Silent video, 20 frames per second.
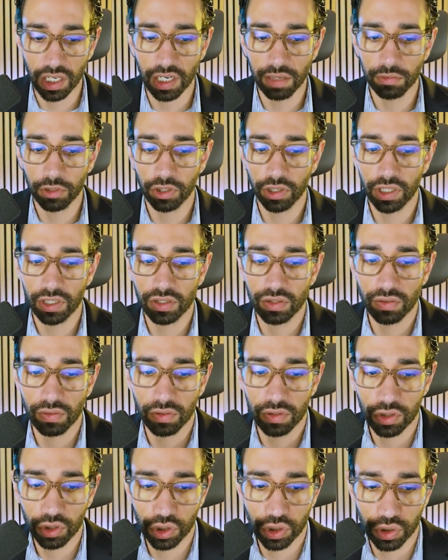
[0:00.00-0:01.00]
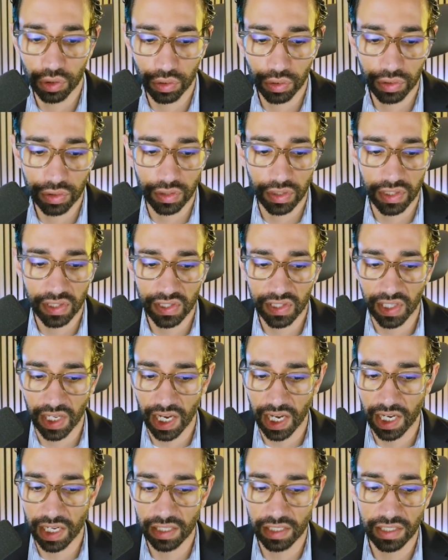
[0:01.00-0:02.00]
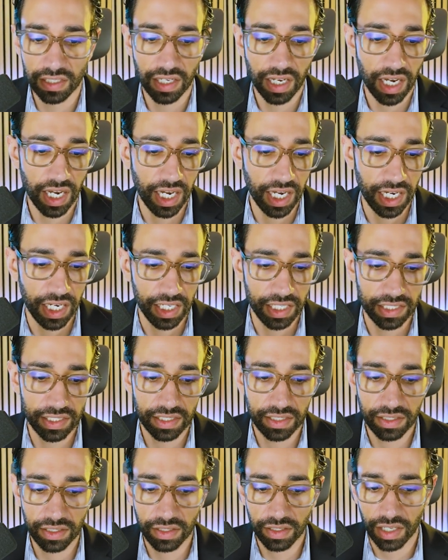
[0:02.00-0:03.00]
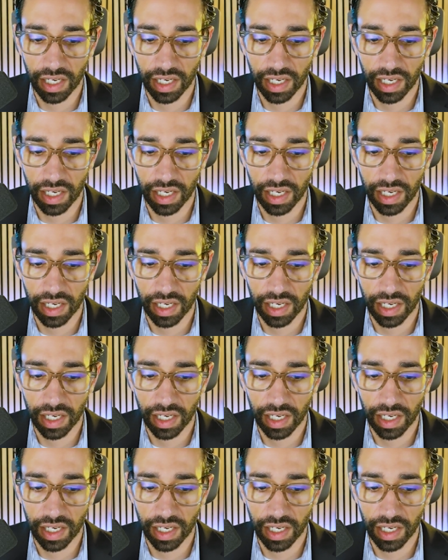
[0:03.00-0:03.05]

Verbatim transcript: and I'm going to choose the state as